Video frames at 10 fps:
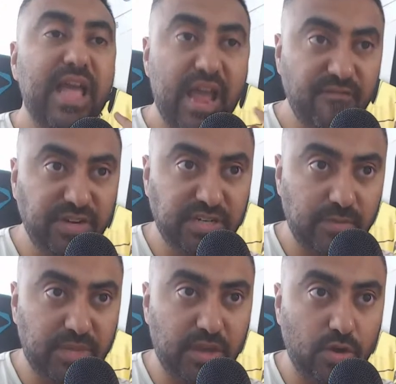Every time
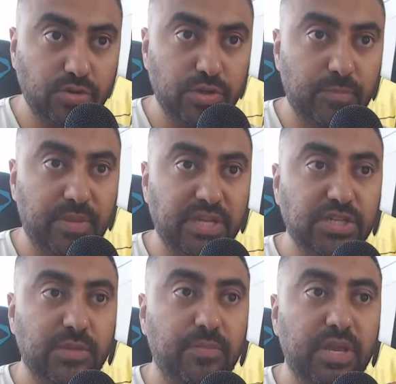they go to the pitch,
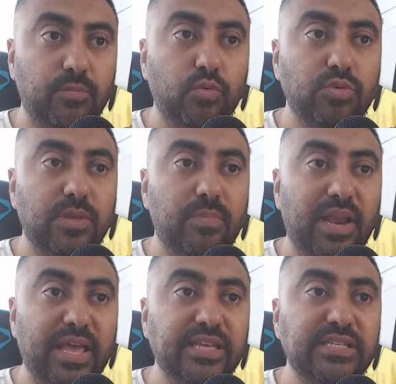the people, the
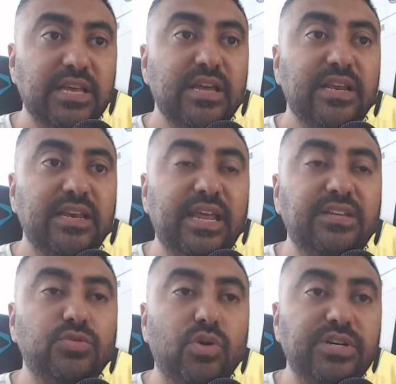players need
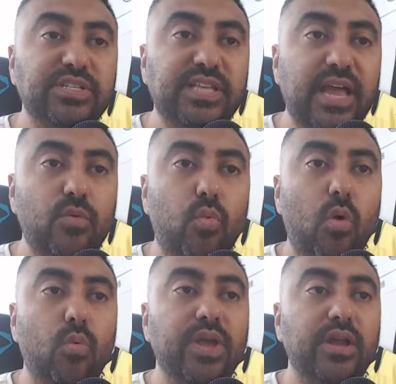to understand what
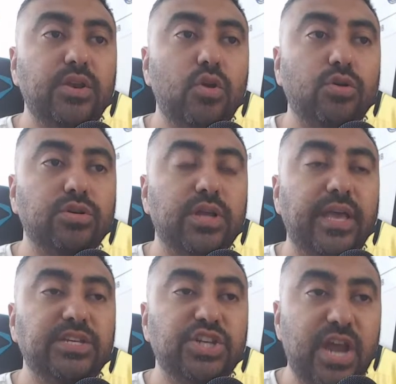we are not a
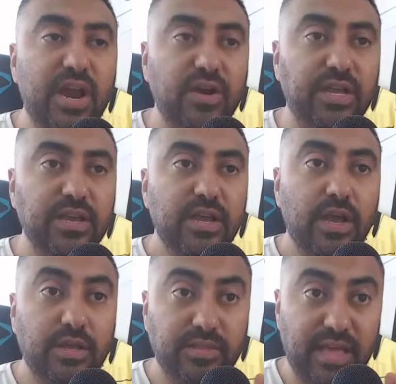charity,
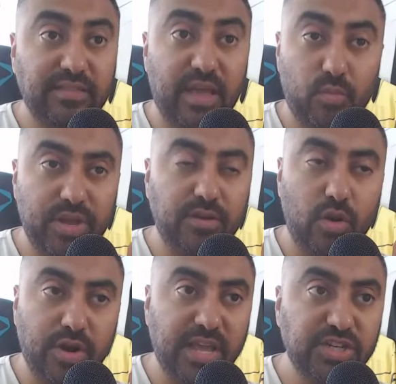that we are
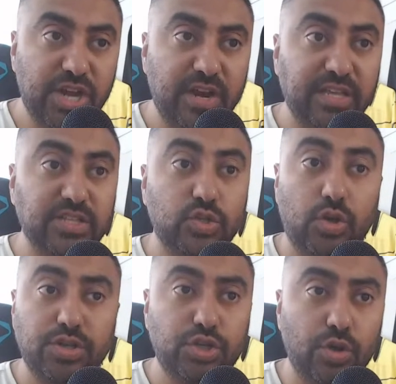not a charity. It's not
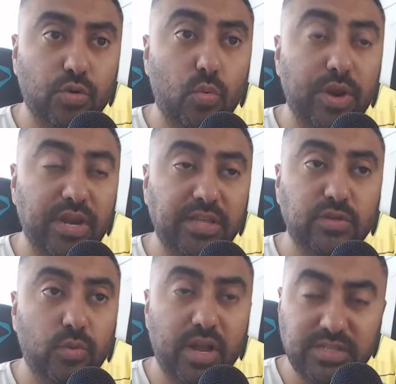a joke. We need to
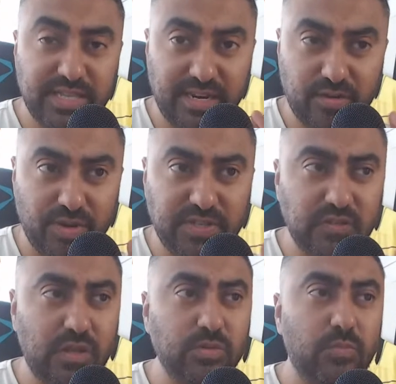win. I said it recent
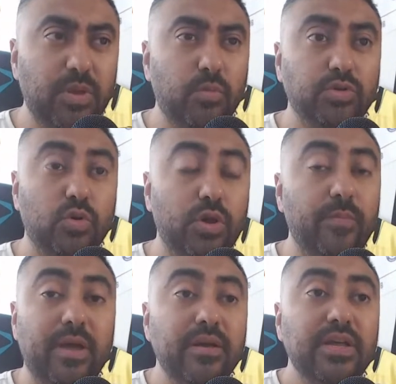times when people were talking
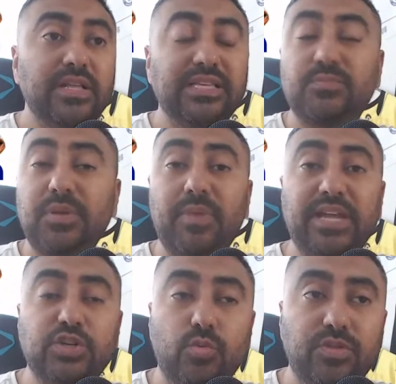about, let's be
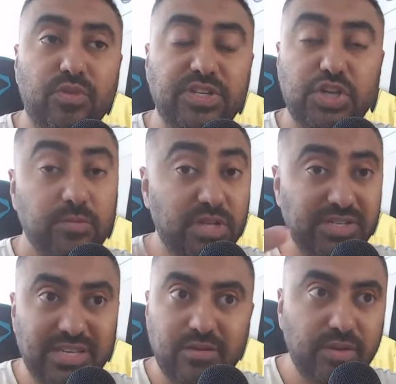patient with Reece James. And I
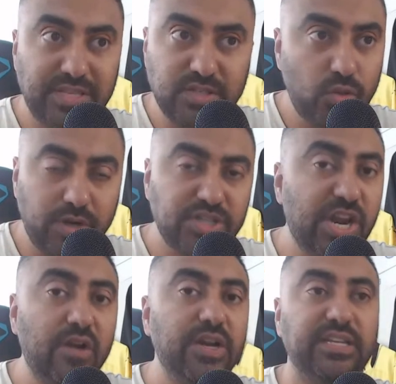said, this is not a
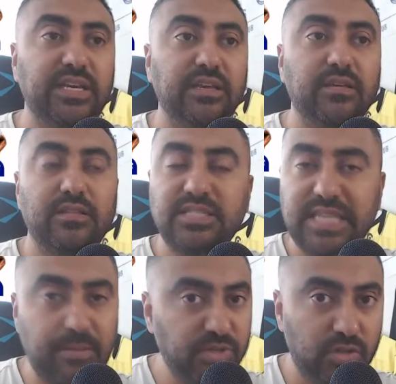charity. This is
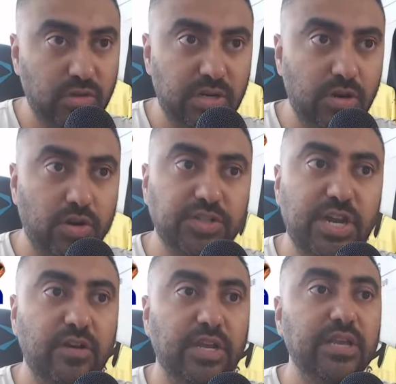absolutely not a
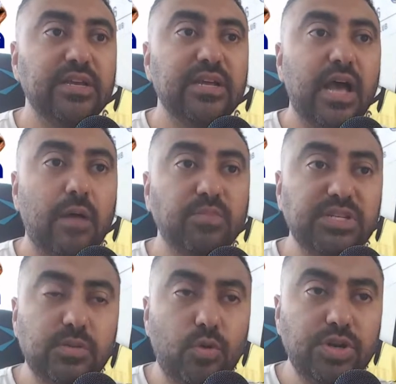charity. I'm
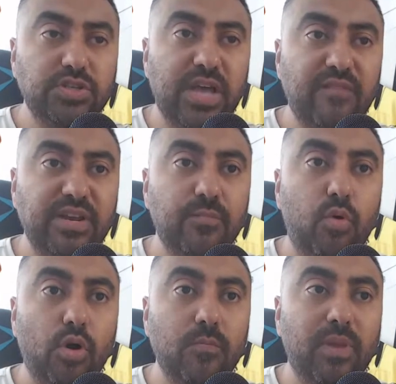disappointed to have an
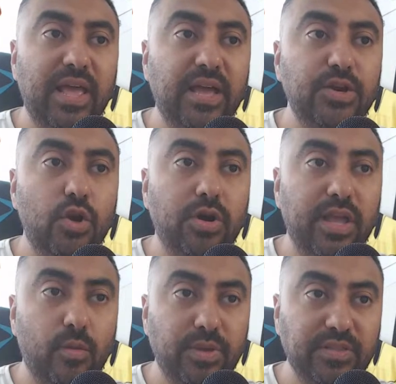important player not
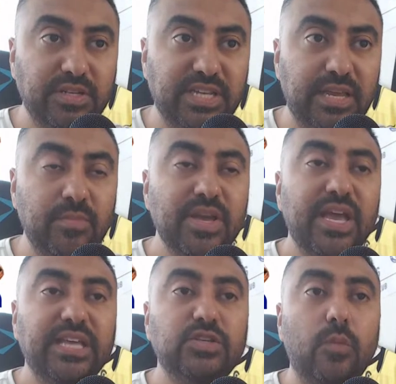helping the team.
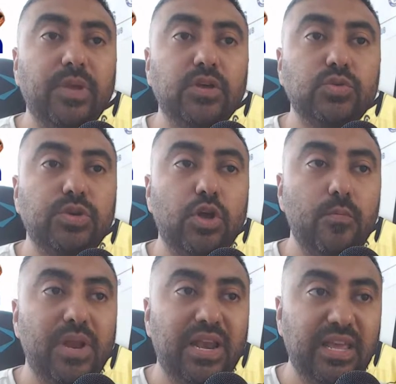It's not because we don't
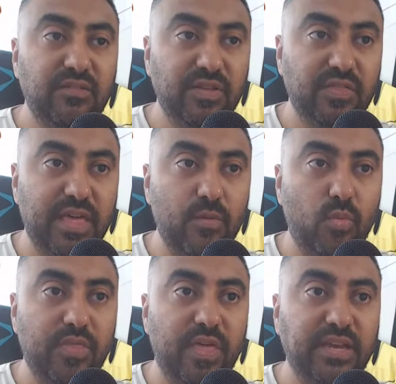believe in them
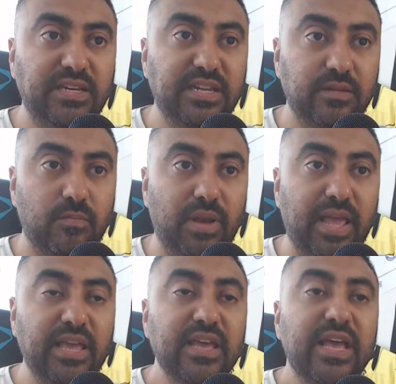when they didn't
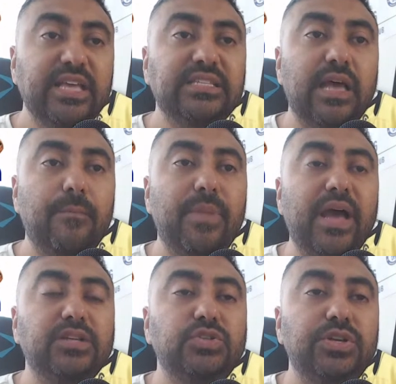play. It's
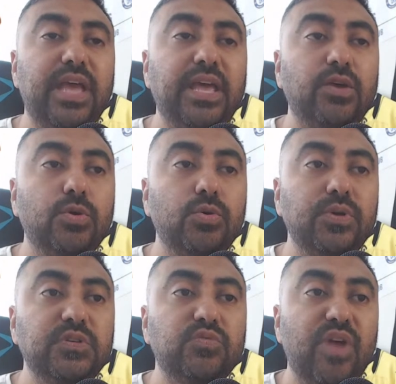about today who
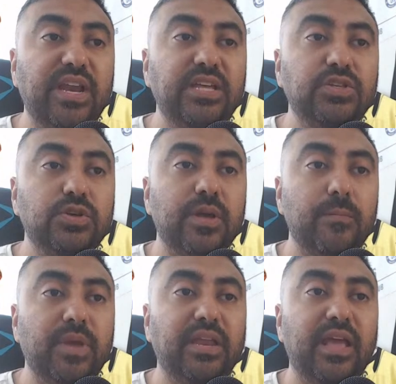is ready to
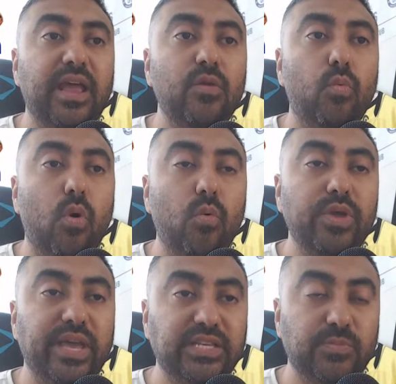compete and what
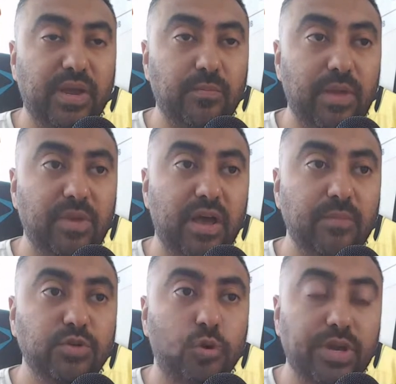we expect. Maybe
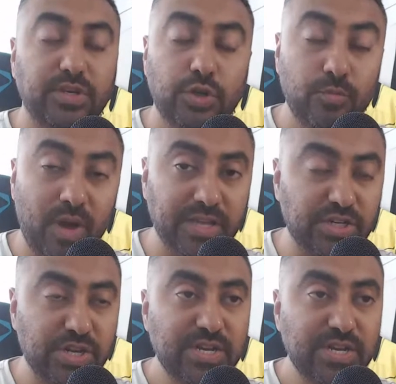I'm talking too much.